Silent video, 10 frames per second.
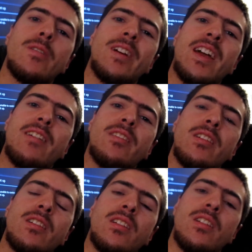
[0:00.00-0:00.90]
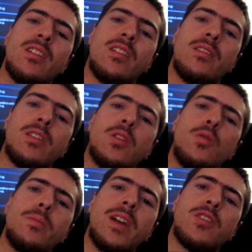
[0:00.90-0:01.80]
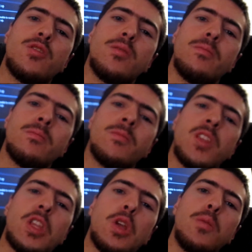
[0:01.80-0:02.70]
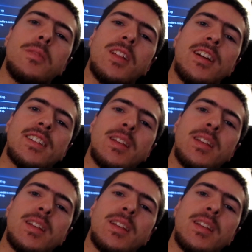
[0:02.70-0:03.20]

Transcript: I have a two bedroom duplex